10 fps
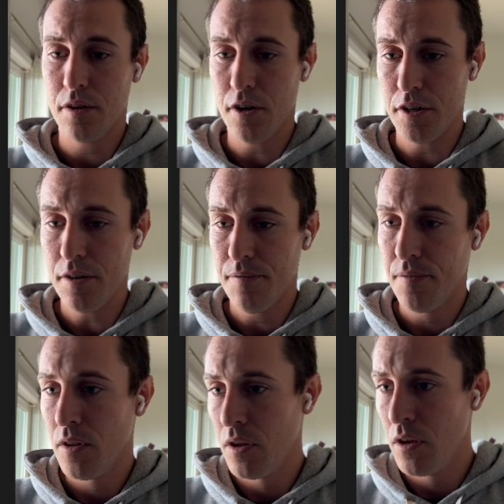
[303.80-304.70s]
30.
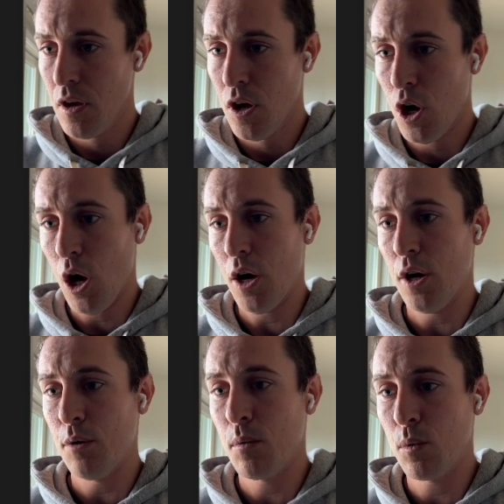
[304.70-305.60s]

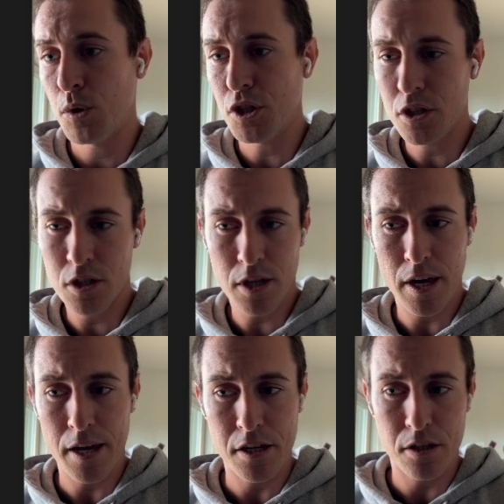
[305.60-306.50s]
We should say
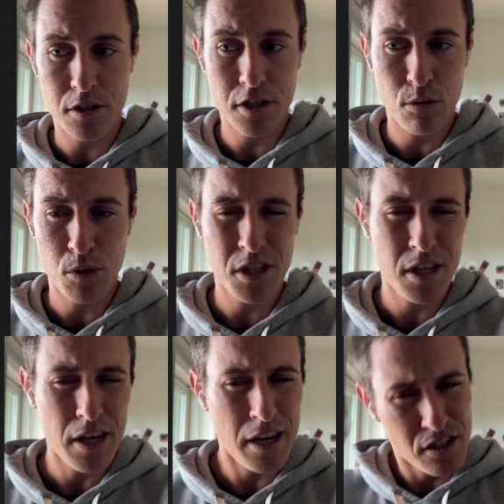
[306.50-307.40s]
age. See, we
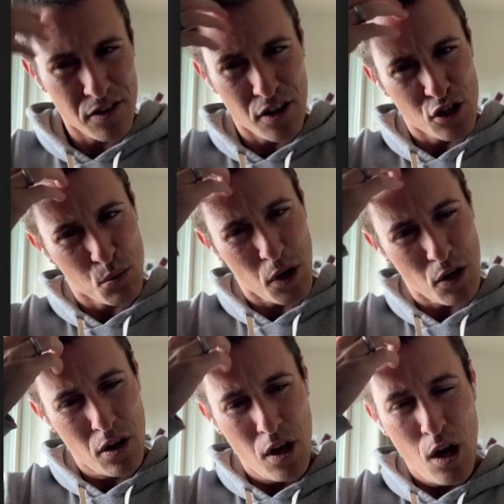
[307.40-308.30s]
see age in there as
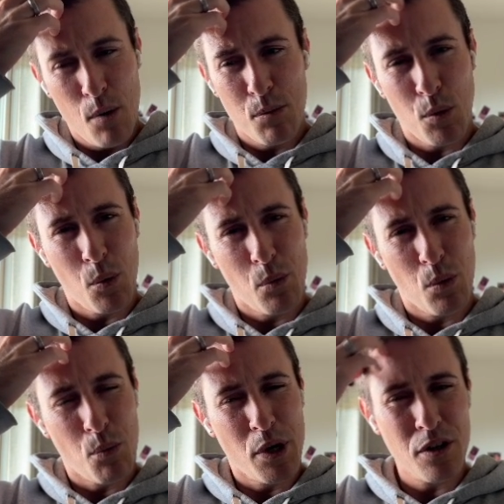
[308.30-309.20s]
well. But
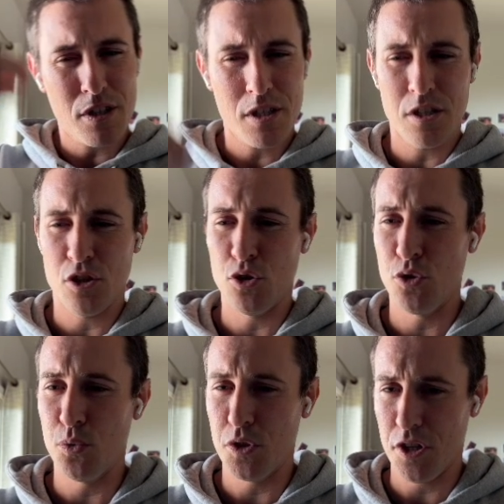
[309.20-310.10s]
what we don't see is
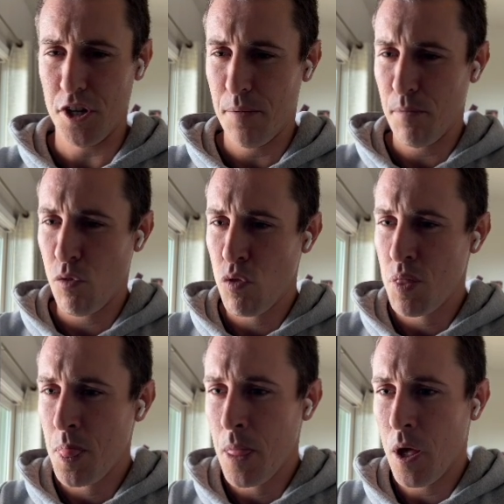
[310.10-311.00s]
user,
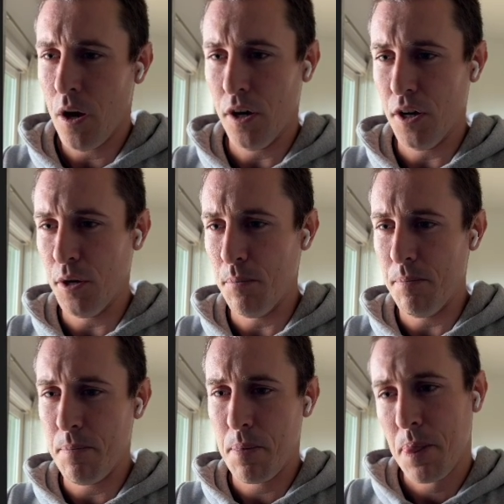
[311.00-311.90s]

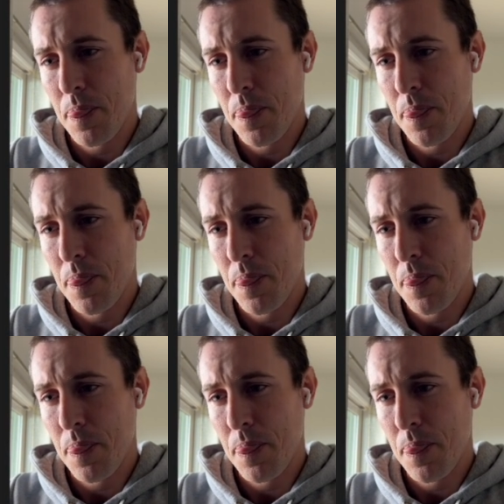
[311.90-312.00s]
um,